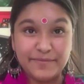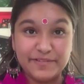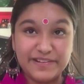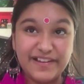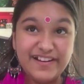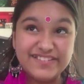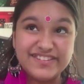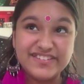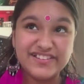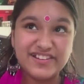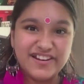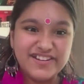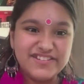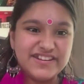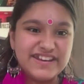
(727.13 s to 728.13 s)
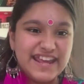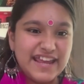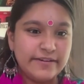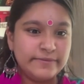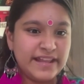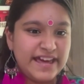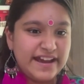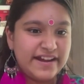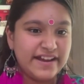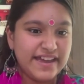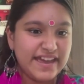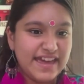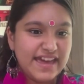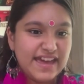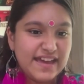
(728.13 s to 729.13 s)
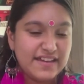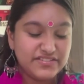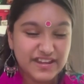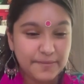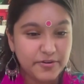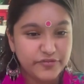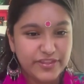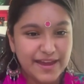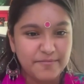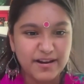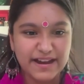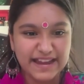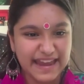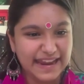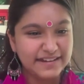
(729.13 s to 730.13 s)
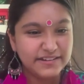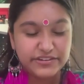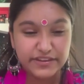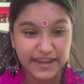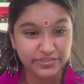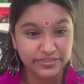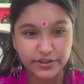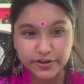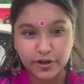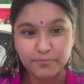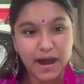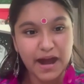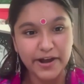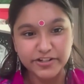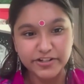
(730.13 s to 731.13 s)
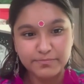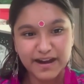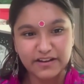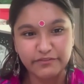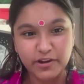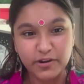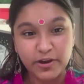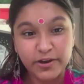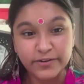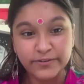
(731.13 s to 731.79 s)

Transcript: There's a lot to name. Like some of them are Entero Mahanubhavalo,